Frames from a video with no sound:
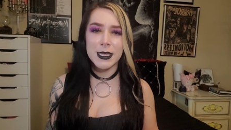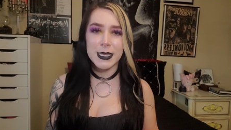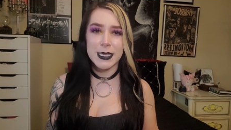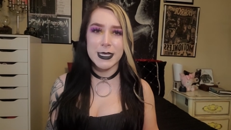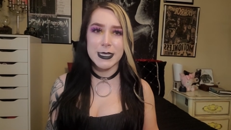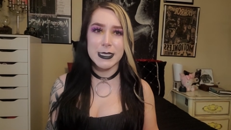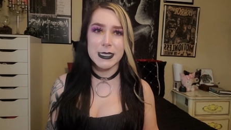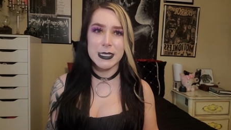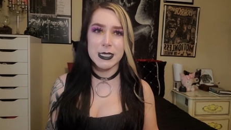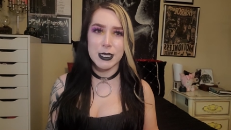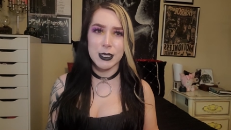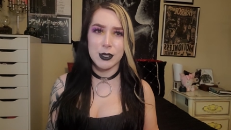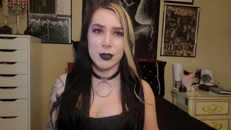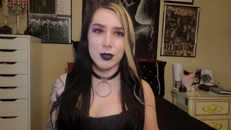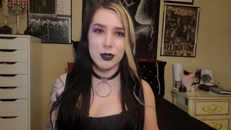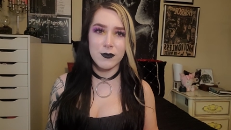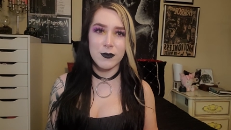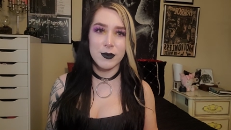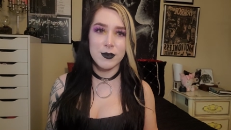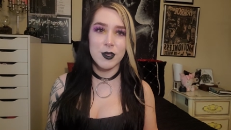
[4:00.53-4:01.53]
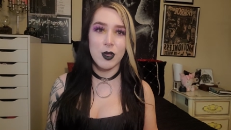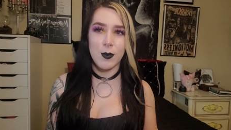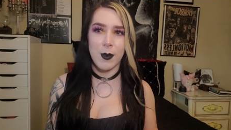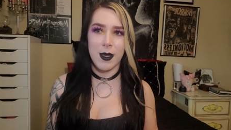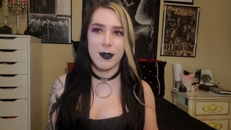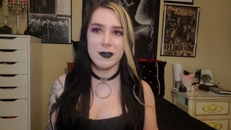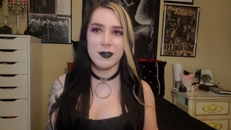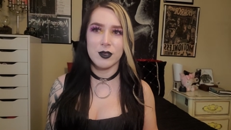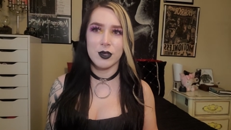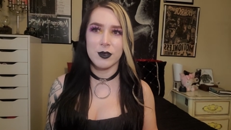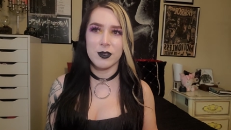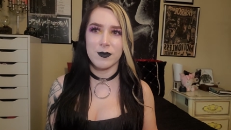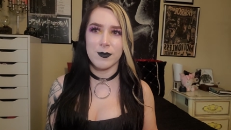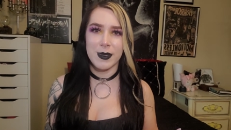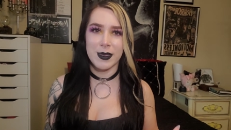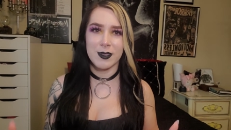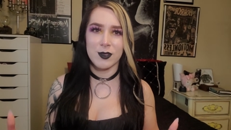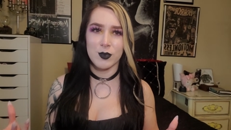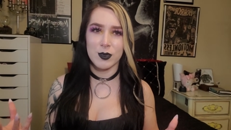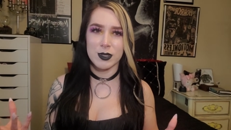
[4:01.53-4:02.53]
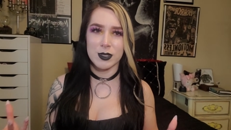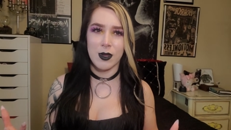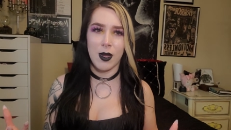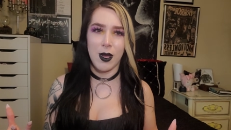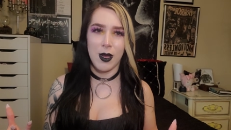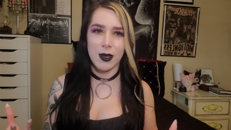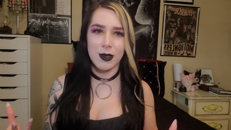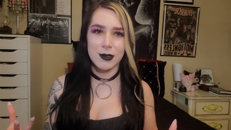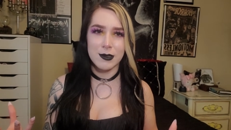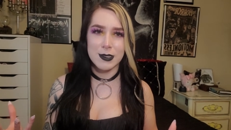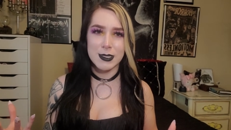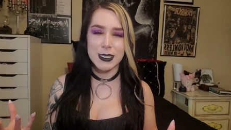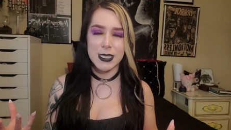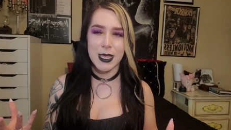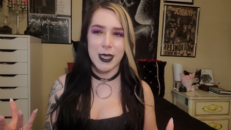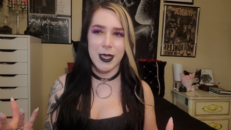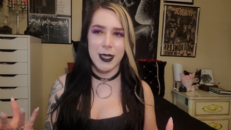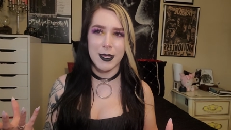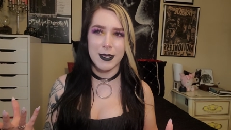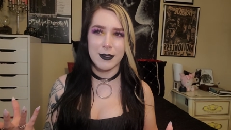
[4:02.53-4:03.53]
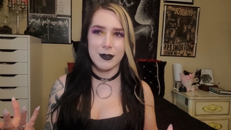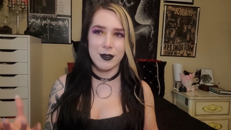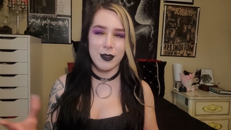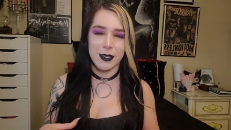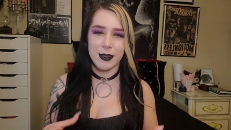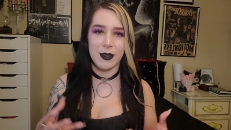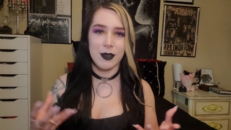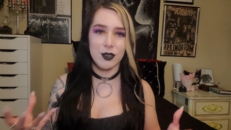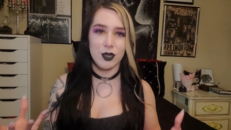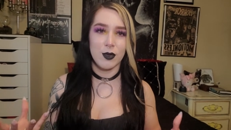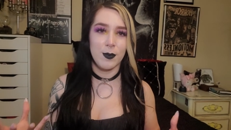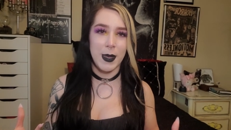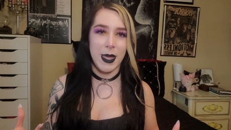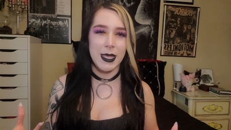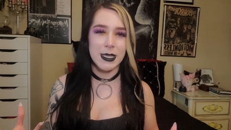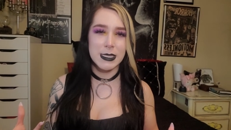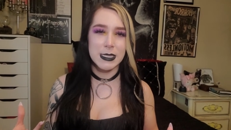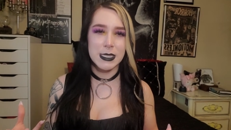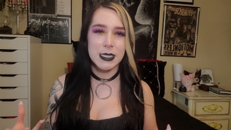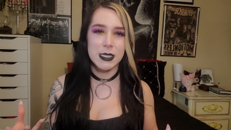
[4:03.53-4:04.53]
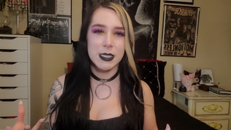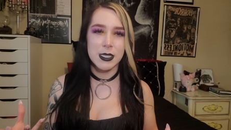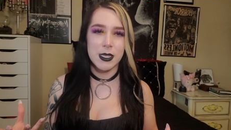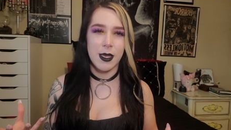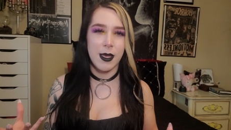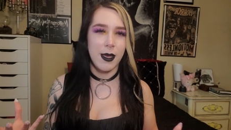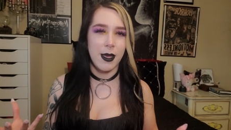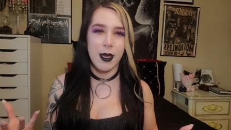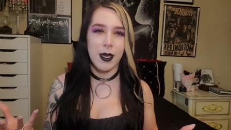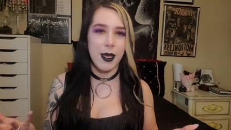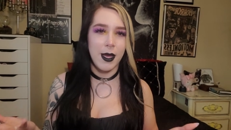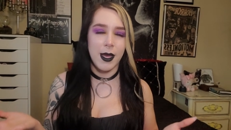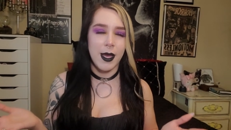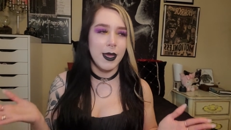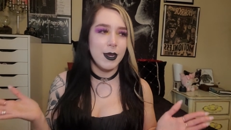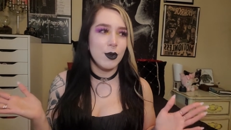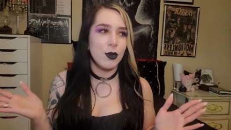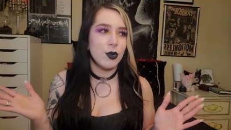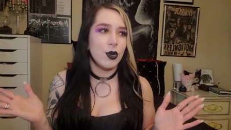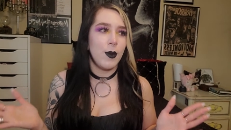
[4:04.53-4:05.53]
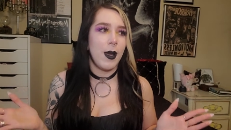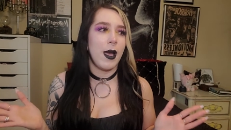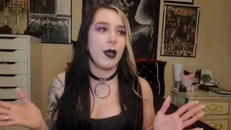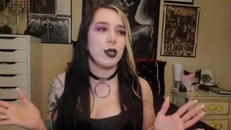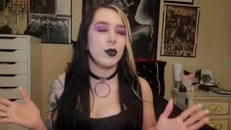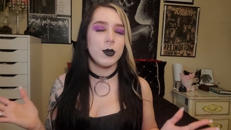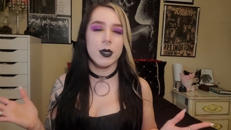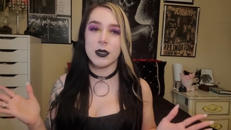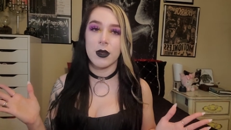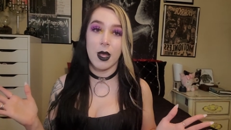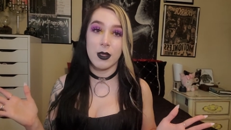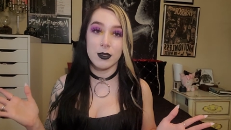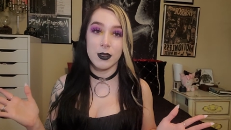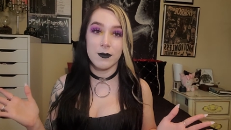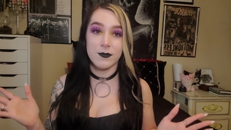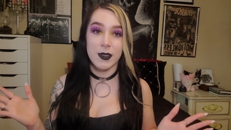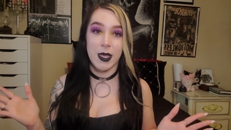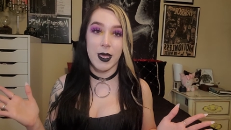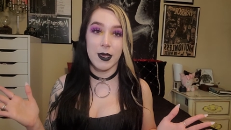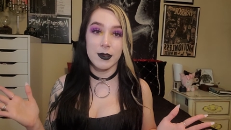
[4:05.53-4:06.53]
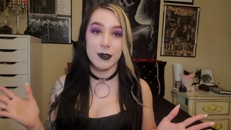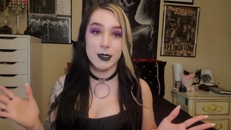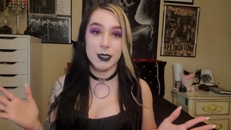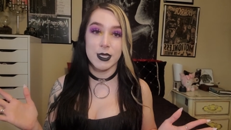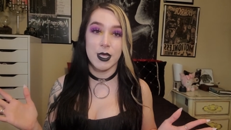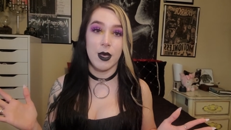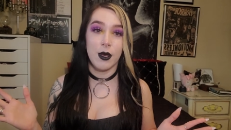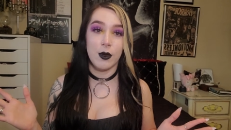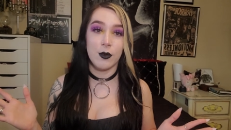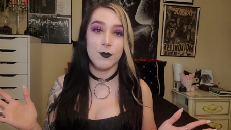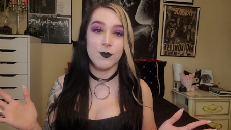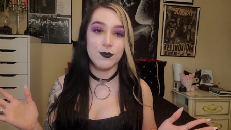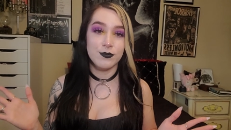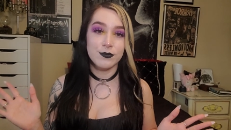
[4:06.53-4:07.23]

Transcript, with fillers: it's universal monsters mixed with dogs and like other pets i don't know how you could not love that so